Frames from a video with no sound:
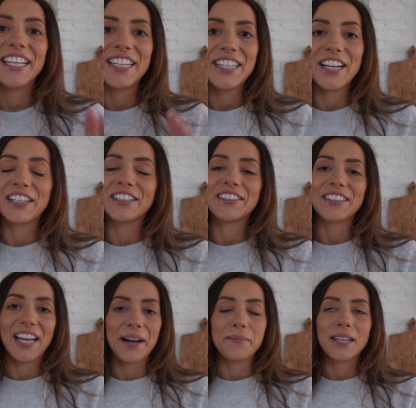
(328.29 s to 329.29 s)
narrow
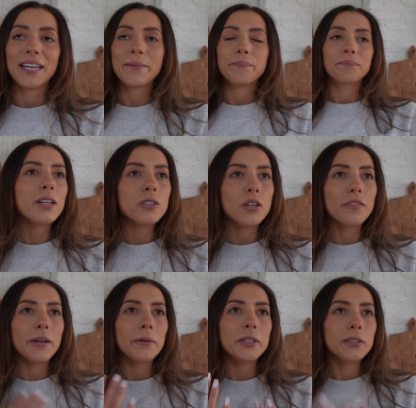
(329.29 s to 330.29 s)
cabinet. So if
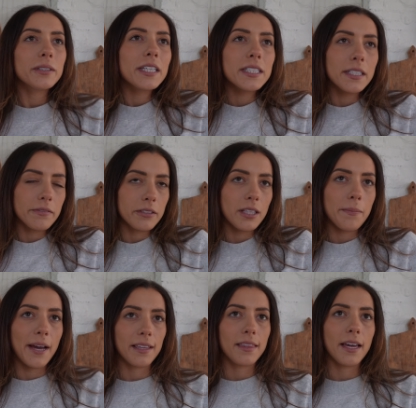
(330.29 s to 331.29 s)
I were doing it differently
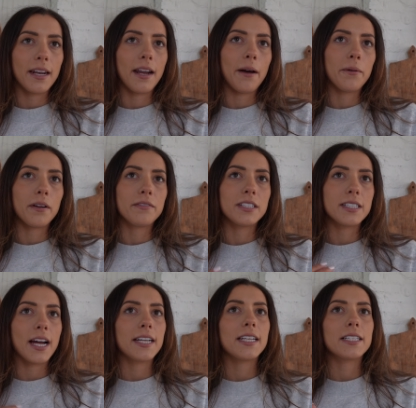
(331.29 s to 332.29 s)
back then, I would have
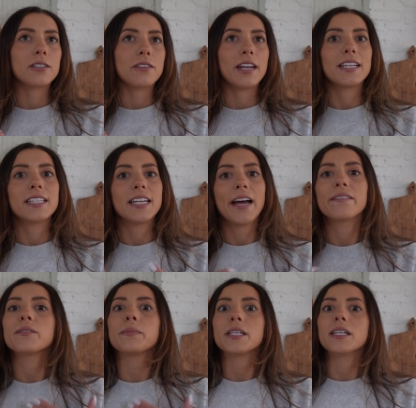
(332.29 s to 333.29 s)
designed it so that it didn't have
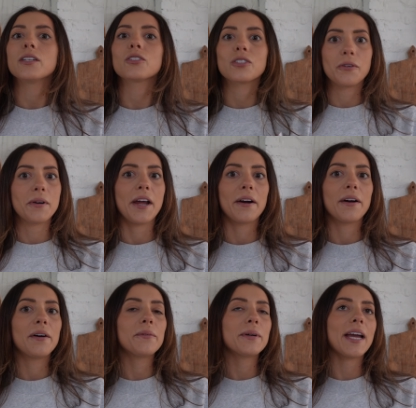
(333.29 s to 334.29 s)
to be so
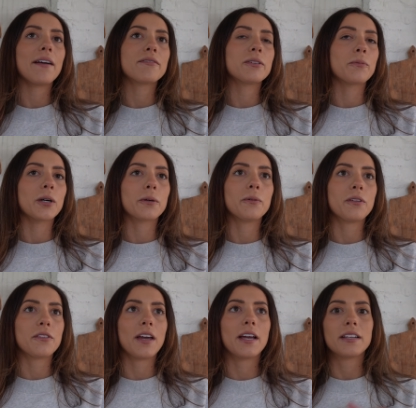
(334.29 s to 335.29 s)
narrow. We have to work
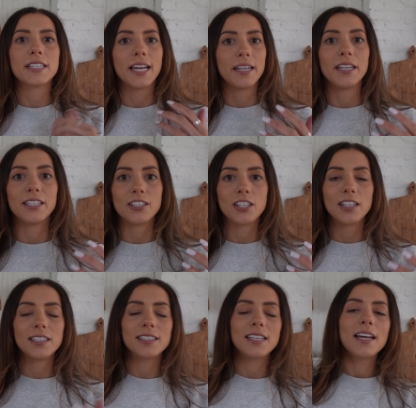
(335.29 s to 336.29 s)
with like 10
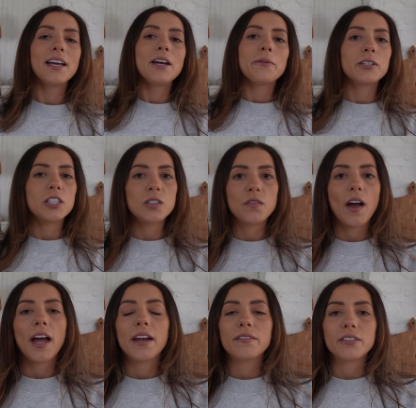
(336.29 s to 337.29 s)
inches, which is
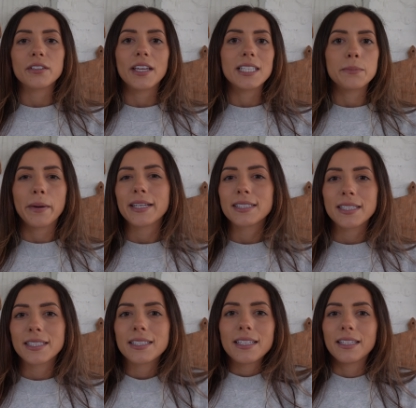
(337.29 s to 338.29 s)
fine for like
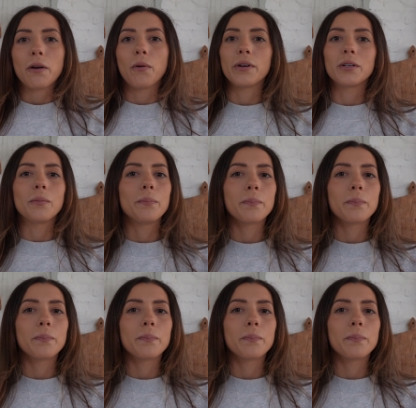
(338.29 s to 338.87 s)
spices and oil